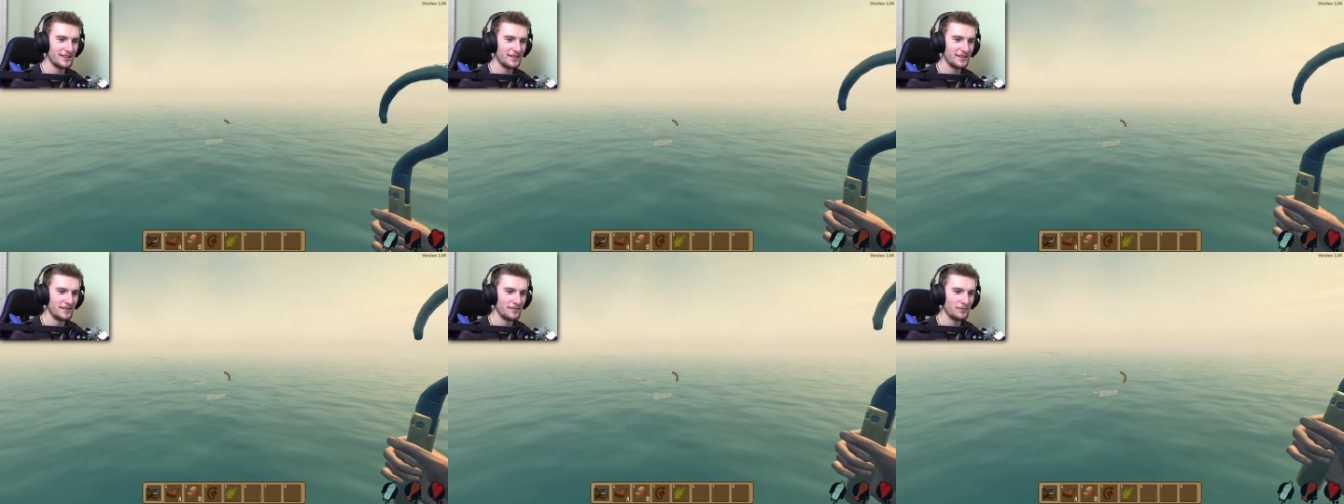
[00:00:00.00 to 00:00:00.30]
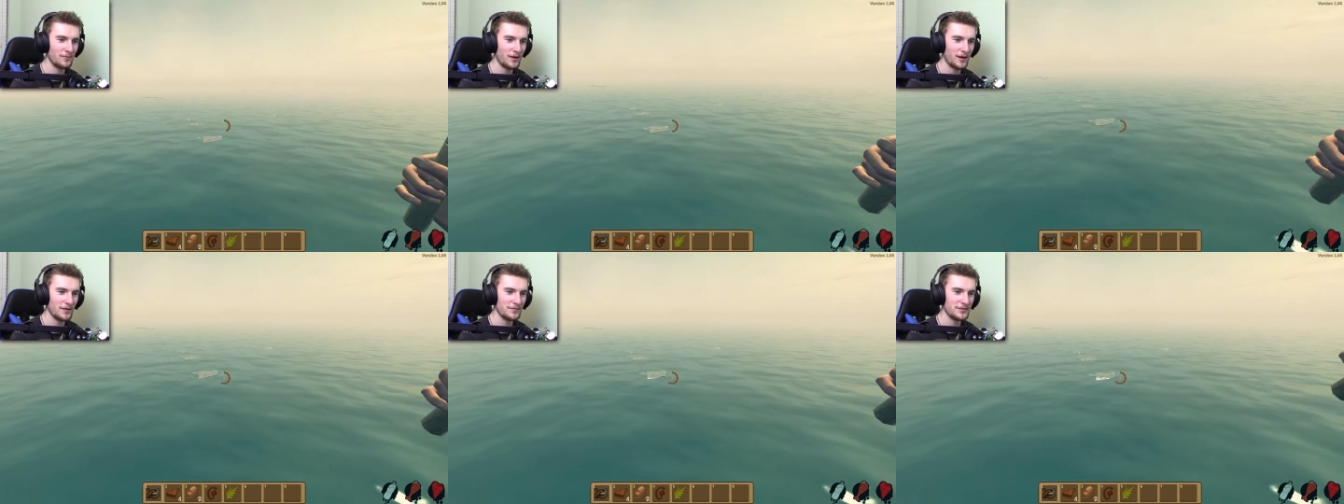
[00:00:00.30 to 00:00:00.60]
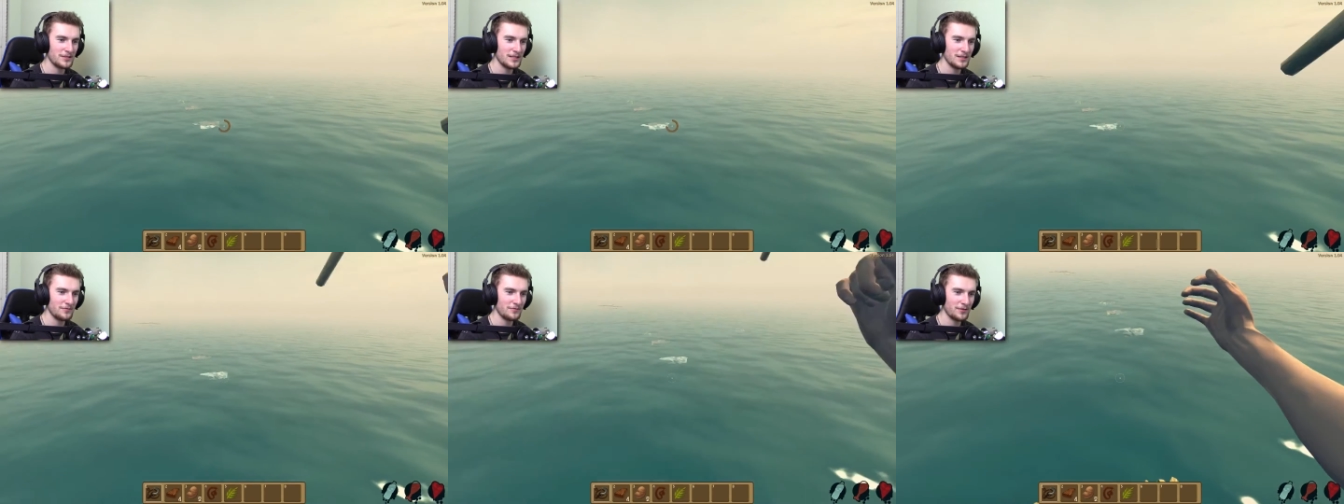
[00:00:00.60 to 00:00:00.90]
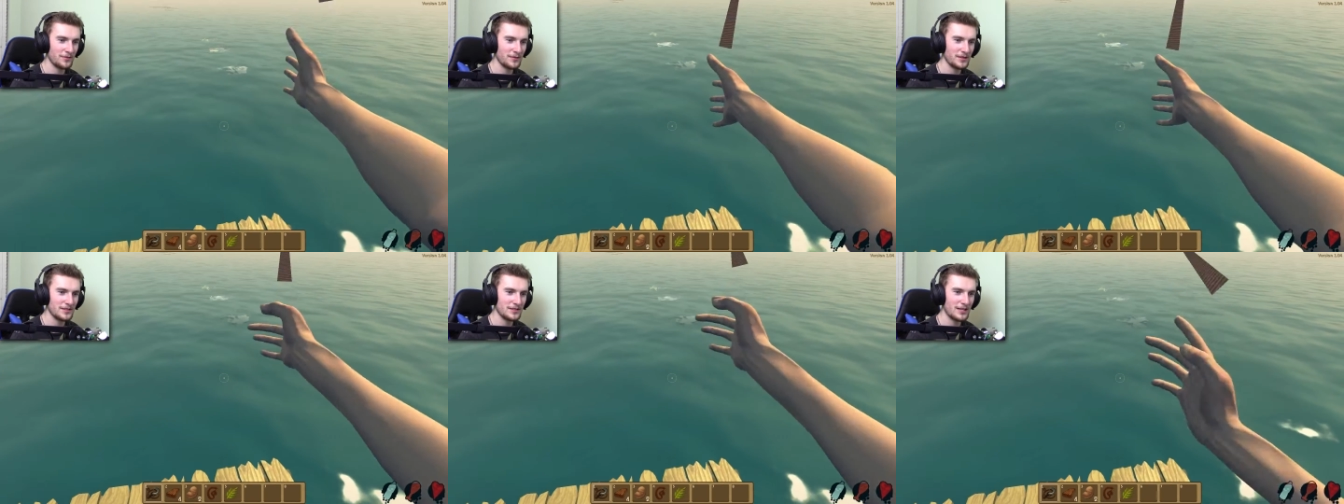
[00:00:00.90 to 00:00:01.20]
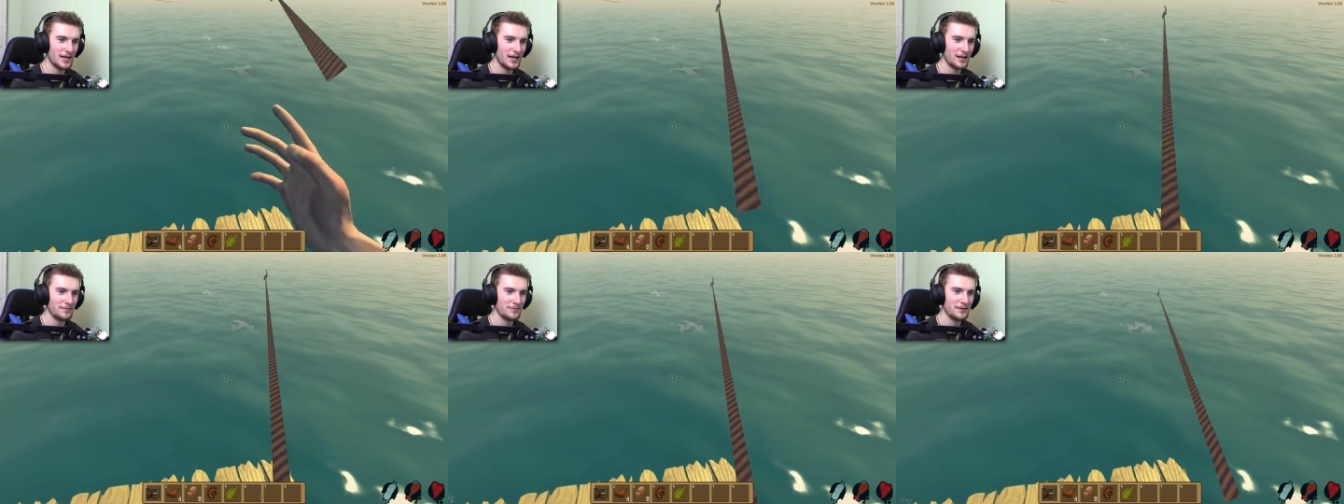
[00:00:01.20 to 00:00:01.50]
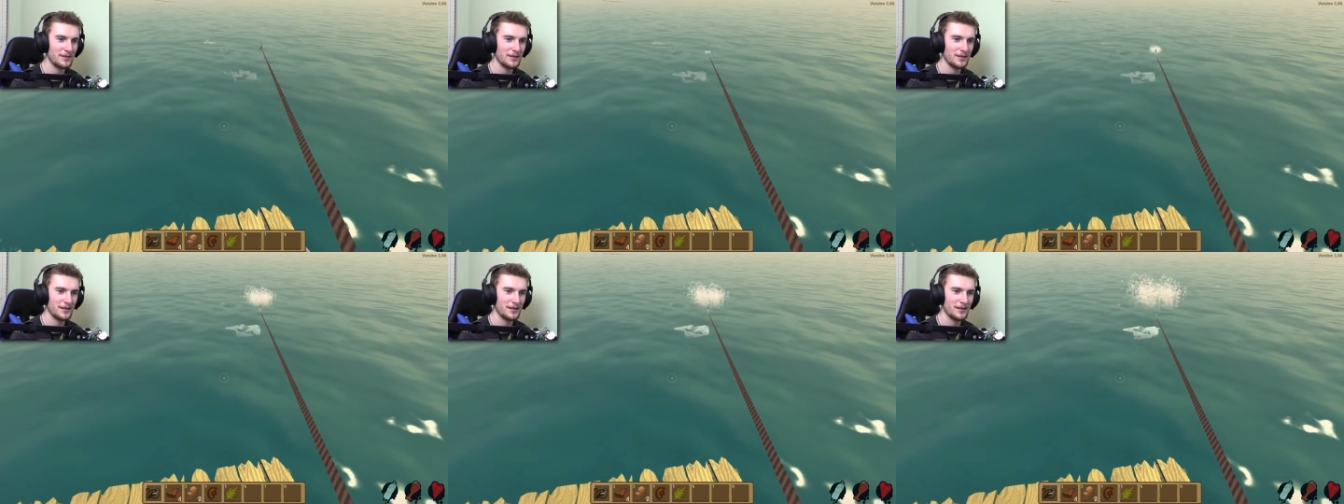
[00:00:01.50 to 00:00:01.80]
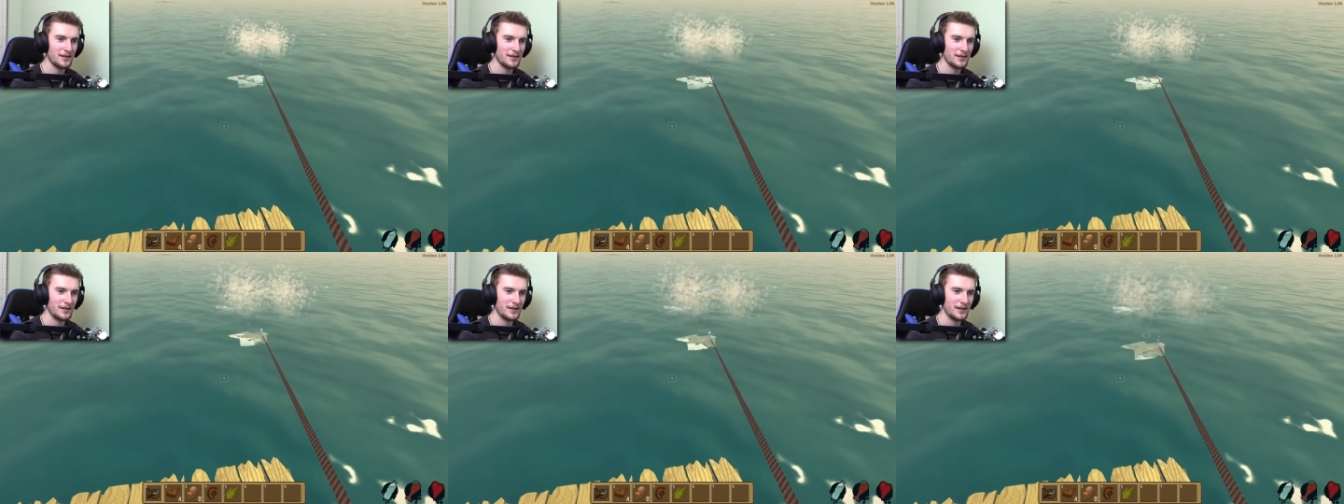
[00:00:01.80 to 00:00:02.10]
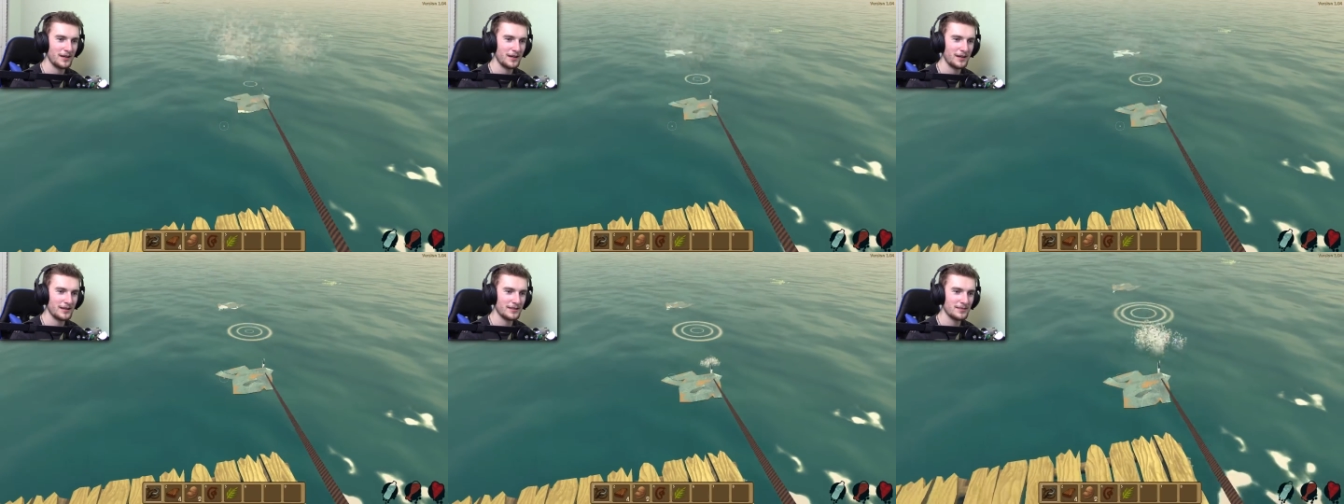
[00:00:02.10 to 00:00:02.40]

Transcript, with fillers: And what I've seen from this game uh,